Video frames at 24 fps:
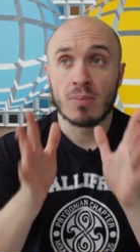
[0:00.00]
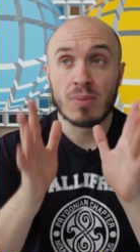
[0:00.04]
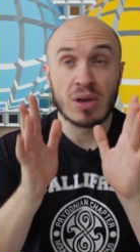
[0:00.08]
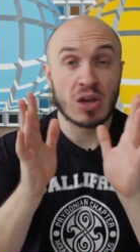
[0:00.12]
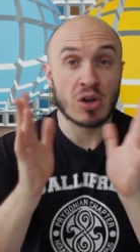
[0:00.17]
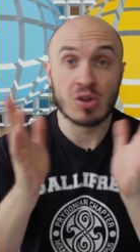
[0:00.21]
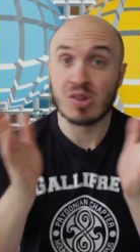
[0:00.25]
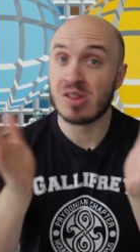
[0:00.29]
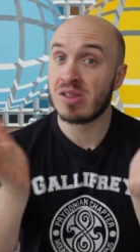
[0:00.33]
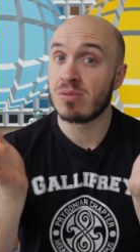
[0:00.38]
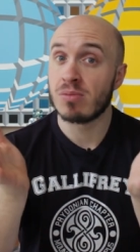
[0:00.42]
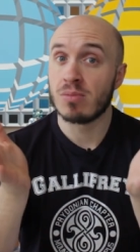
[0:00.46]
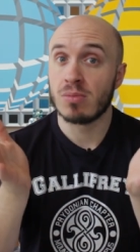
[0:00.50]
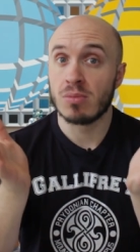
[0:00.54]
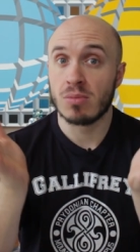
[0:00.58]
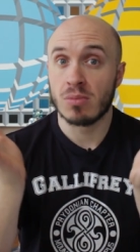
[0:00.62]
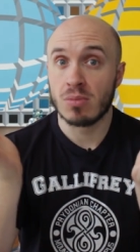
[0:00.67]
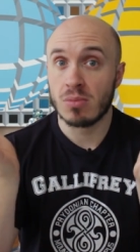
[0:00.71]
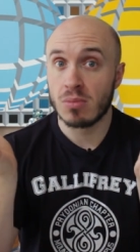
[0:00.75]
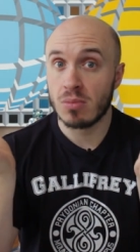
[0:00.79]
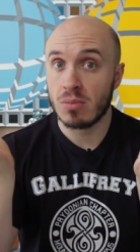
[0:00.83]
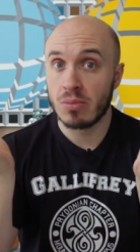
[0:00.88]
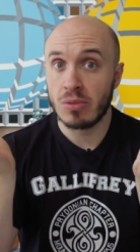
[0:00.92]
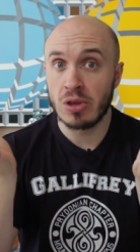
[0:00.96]
because,
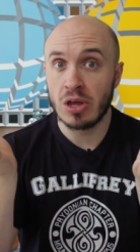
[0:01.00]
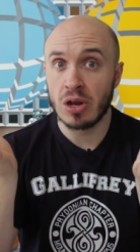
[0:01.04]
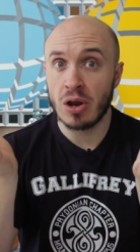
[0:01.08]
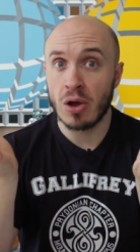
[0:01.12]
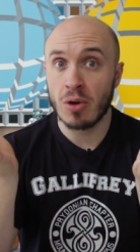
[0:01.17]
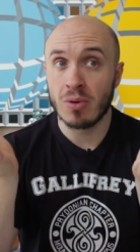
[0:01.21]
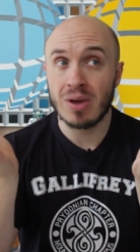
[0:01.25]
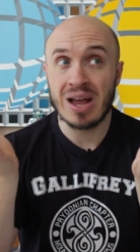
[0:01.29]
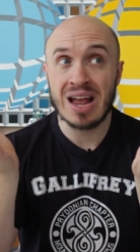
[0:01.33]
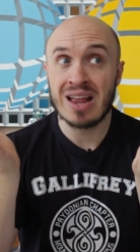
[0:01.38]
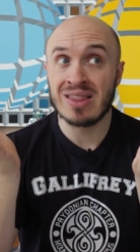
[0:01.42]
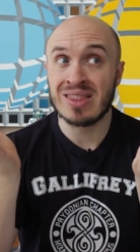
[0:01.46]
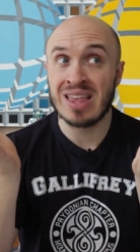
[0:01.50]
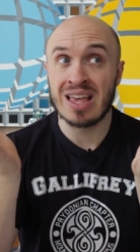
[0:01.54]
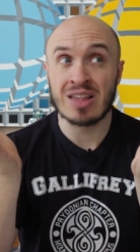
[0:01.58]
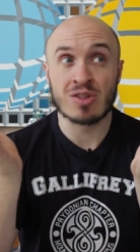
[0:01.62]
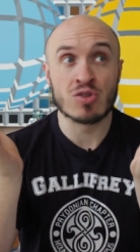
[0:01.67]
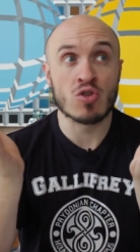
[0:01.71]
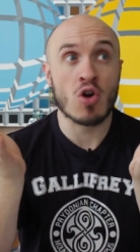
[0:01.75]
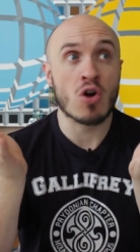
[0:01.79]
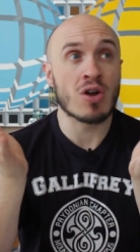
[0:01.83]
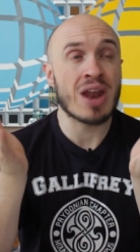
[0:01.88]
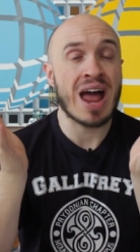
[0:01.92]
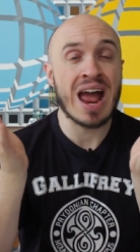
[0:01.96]
you know,
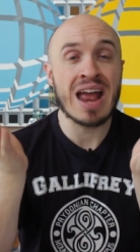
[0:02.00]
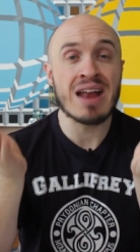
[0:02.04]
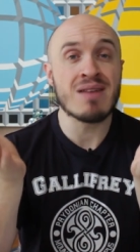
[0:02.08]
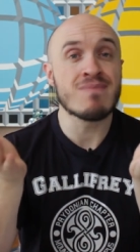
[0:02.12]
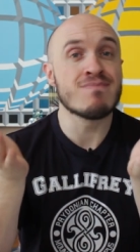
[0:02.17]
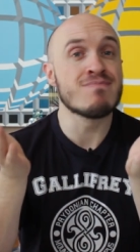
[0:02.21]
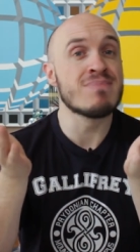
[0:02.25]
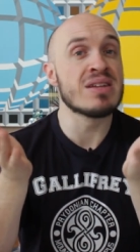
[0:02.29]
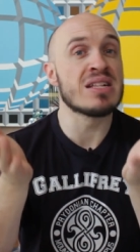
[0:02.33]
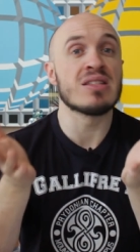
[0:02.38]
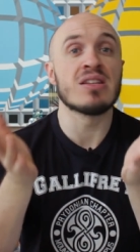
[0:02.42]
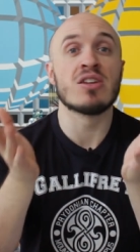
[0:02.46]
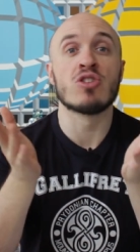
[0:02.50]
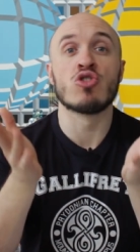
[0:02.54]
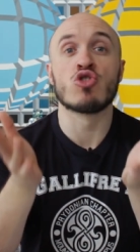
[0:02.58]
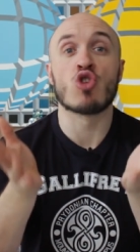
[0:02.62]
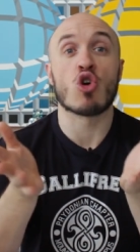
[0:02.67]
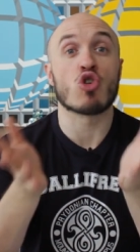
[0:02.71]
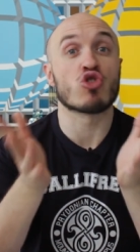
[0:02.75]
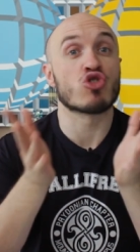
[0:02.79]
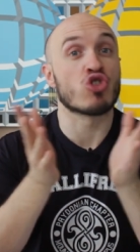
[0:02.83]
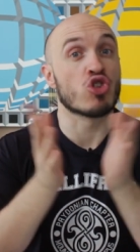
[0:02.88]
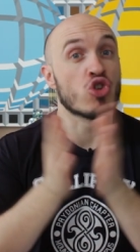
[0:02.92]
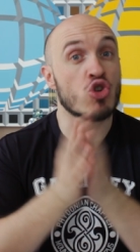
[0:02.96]
there's not 8 million
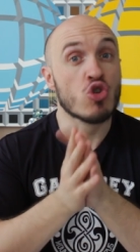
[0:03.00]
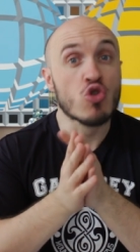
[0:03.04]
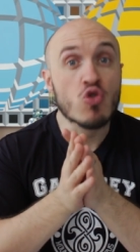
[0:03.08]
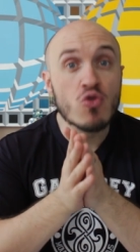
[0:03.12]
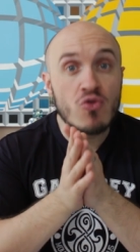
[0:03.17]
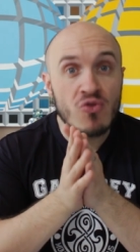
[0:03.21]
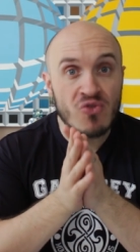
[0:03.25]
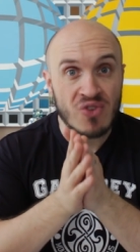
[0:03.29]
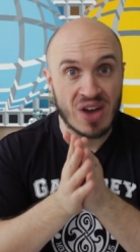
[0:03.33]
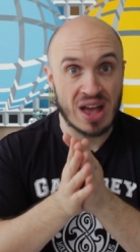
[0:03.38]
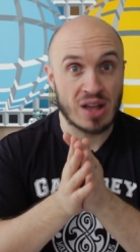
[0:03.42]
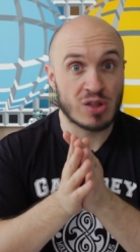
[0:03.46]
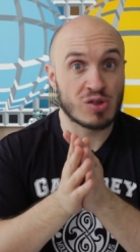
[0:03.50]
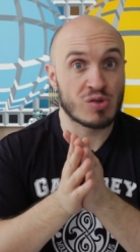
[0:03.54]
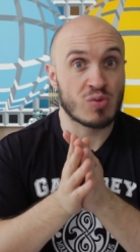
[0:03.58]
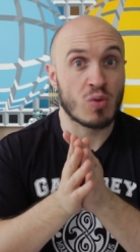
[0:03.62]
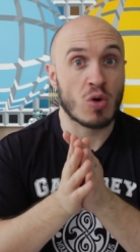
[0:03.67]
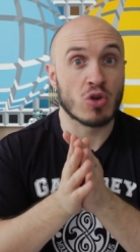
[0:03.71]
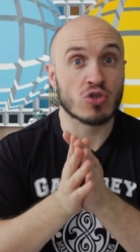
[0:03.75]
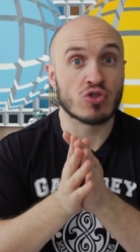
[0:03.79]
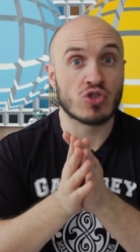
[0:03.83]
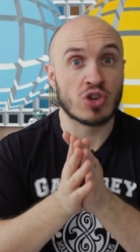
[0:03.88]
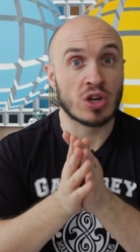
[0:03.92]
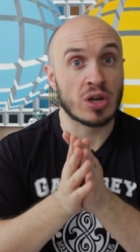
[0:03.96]
Doctor Who
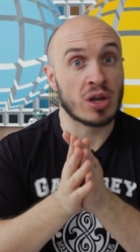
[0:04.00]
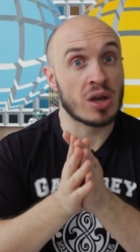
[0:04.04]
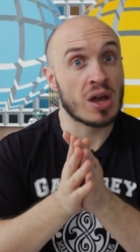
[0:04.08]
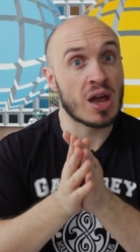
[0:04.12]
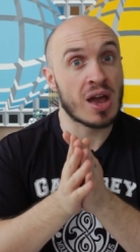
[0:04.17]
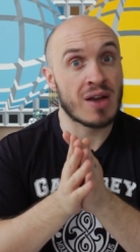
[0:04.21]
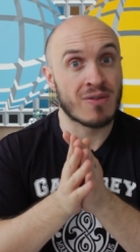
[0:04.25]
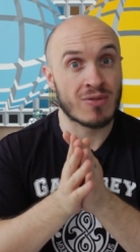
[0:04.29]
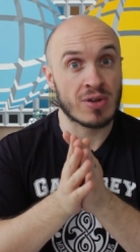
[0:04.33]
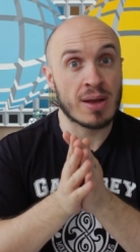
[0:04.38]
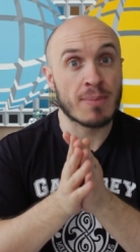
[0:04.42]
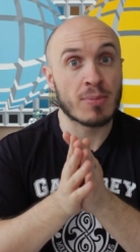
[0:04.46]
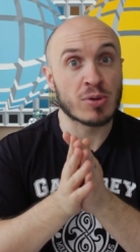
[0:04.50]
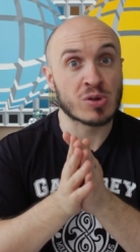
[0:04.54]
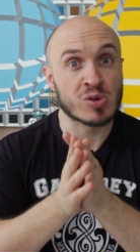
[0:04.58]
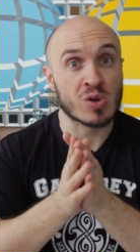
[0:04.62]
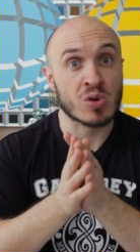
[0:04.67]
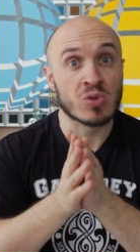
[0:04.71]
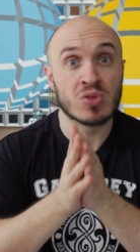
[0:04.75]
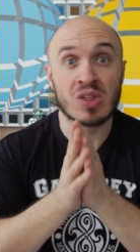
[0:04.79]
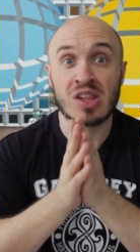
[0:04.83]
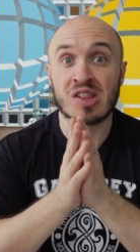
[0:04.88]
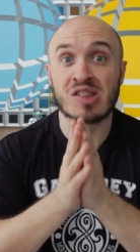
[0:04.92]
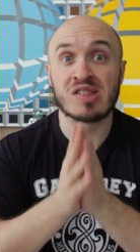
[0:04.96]
fans watching every
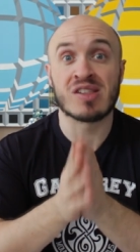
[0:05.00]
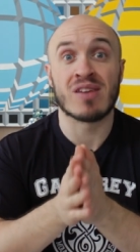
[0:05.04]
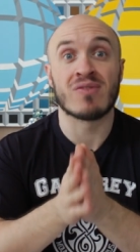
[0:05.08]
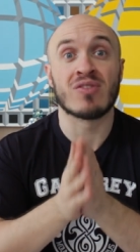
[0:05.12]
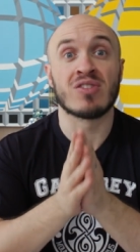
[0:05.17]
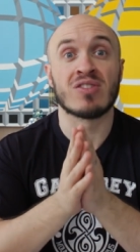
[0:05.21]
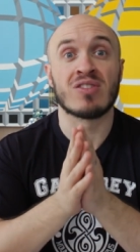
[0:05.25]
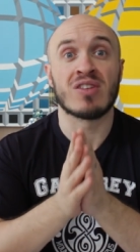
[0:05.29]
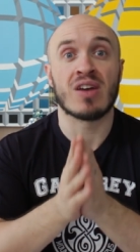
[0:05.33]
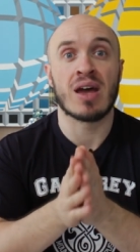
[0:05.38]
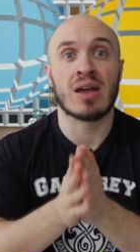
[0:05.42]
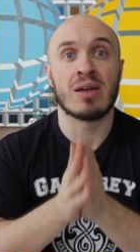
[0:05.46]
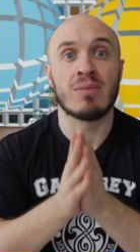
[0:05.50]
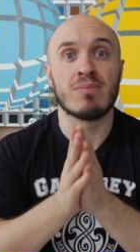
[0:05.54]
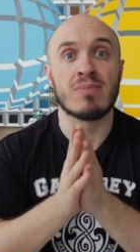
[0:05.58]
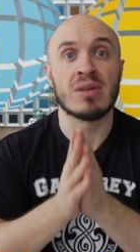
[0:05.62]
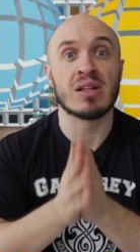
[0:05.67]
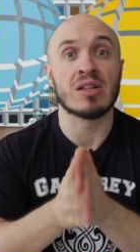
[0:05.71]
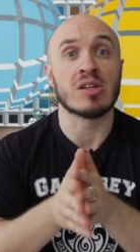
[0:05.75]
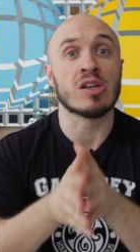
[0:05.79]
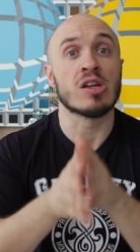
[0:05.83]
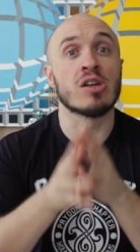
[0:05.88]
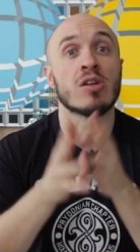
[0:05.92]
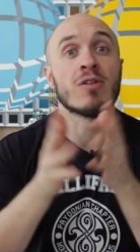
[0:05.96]
episode, there's 7 to 8
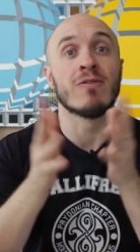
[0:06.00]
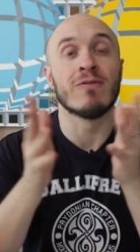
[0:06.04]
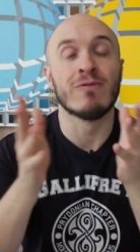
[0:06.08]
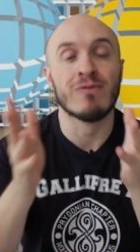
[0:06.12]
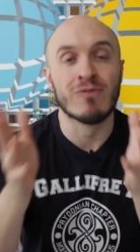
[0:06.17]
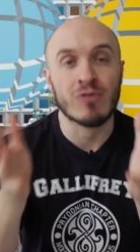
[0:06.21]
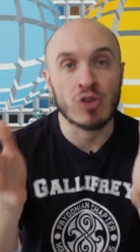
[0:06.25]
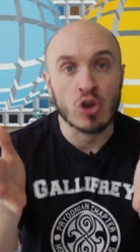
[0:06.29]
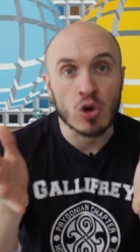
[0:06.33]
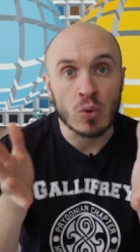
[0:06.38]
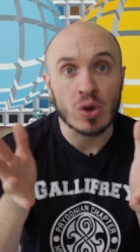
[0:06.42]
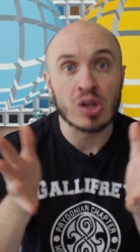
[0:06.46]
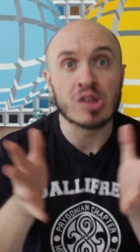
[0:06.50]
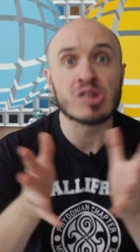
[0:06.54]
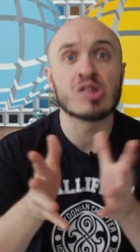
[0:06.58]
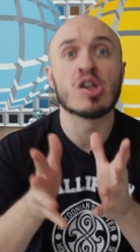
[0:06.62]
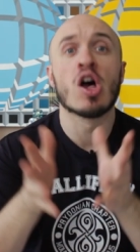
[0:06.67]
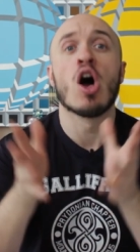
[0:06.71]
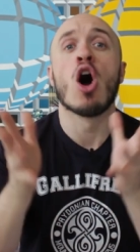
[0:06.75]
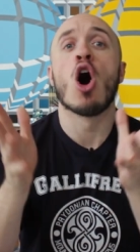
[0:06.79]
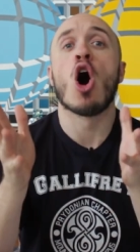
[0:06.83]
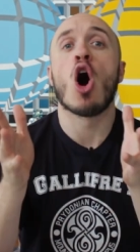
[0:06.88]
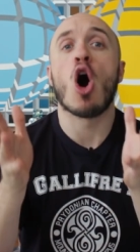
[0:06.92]
million viewers,